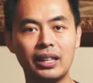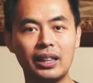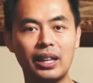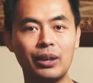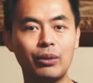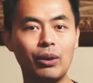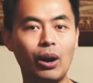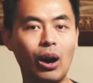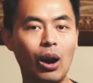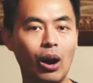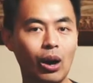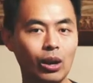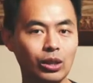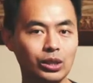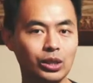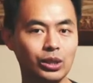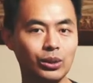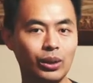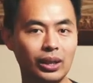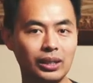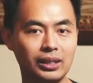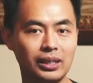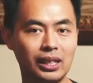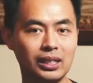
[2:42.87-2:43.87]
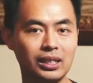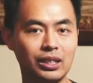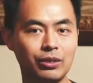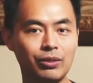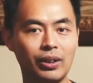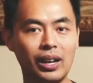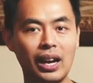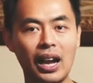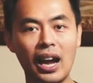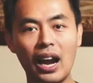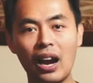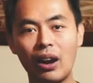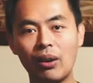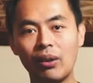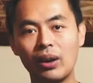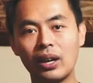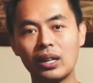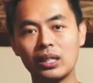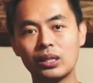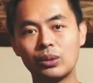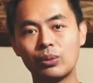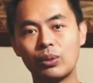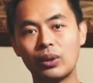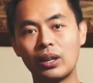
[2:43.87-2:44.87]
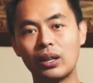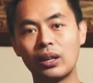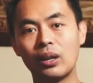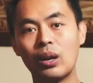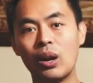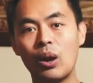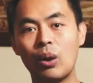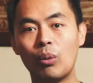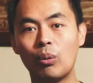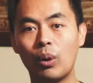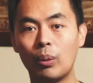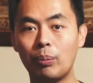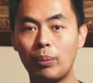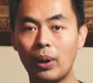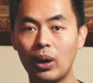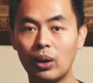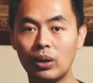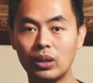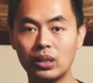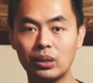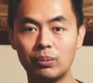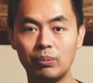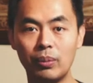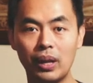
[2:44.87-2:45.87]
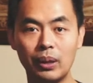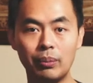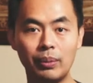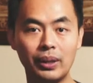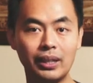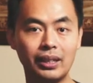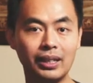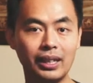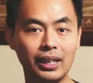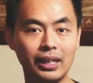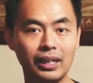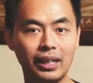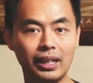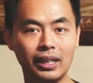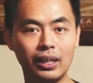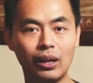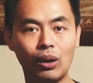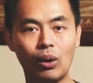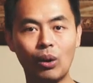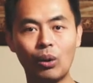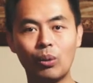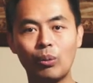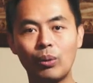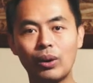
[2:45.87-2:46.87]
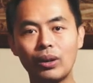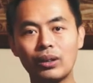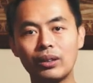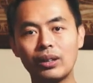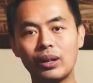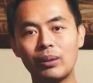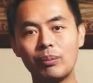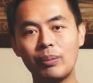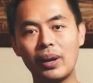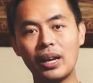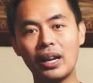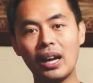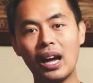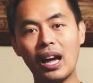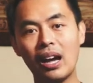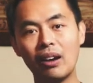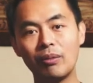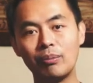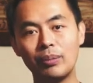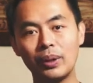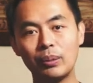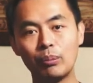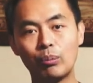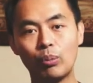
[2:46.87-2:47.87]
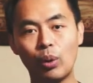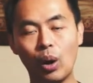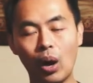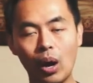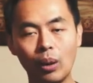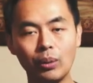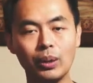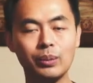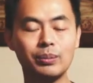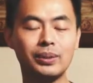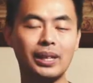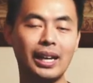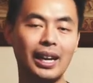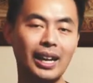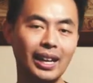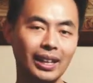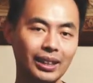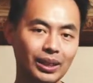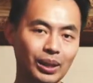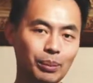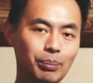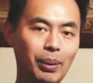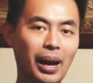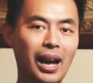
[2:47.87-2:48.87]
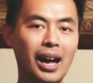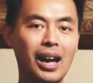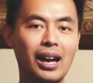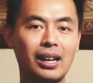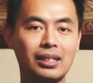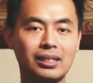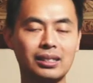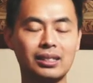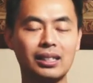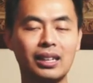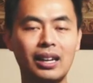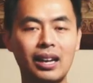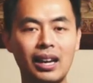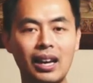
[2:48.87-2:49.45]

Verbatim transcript: They will also identify areas where repairs may be needed or where there may have been problems in the past.